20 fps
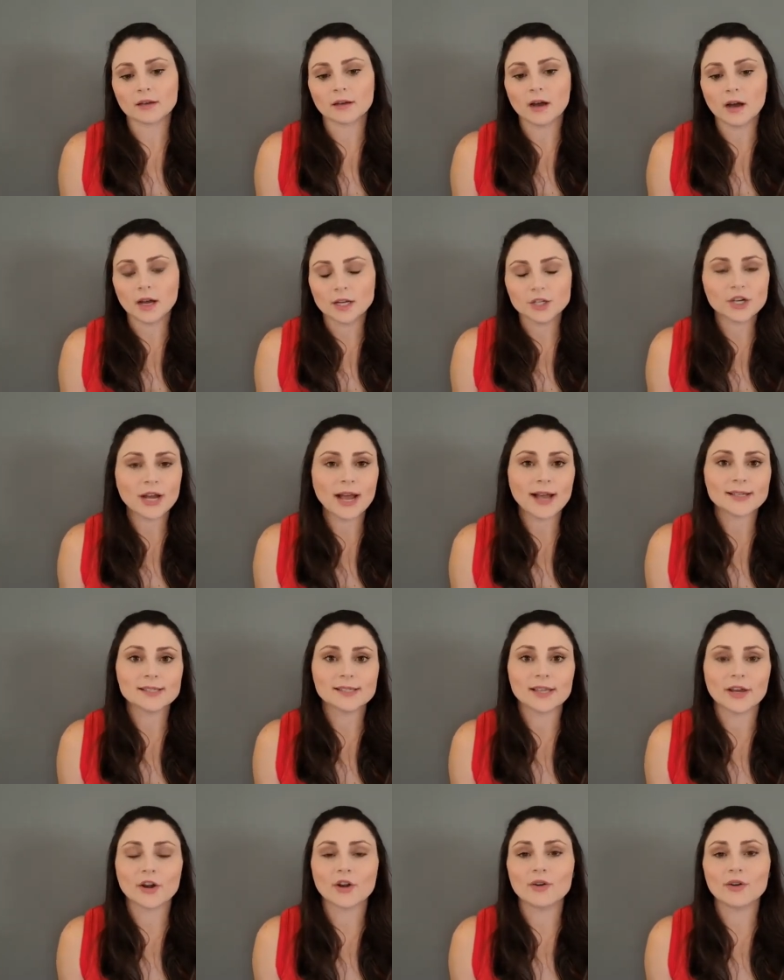contracts
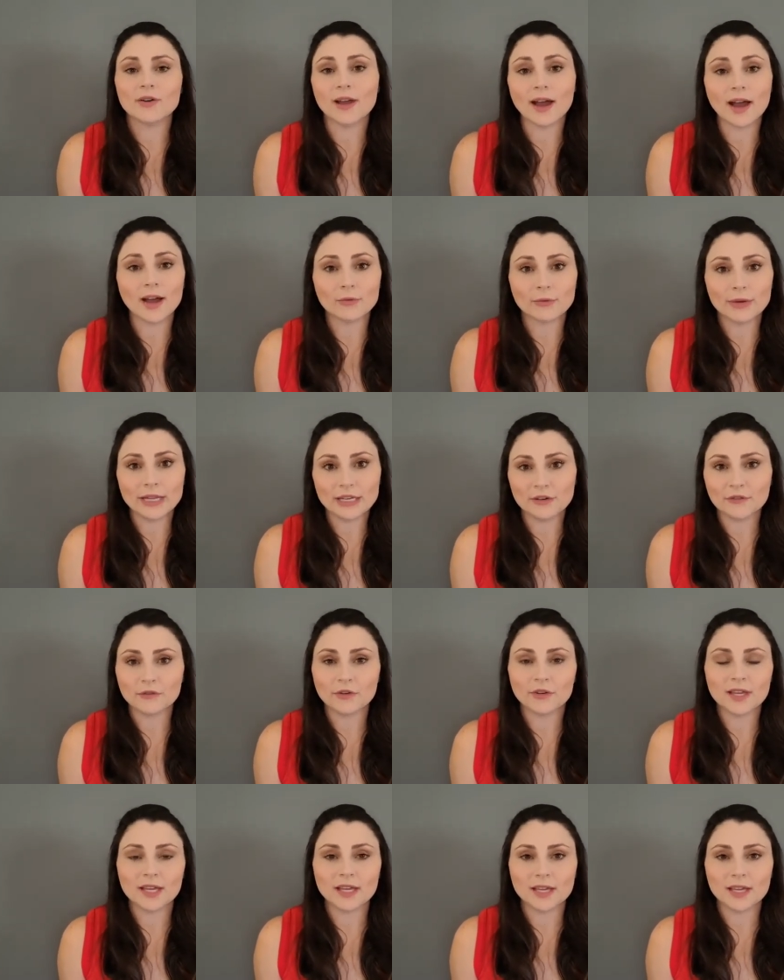that are not written for the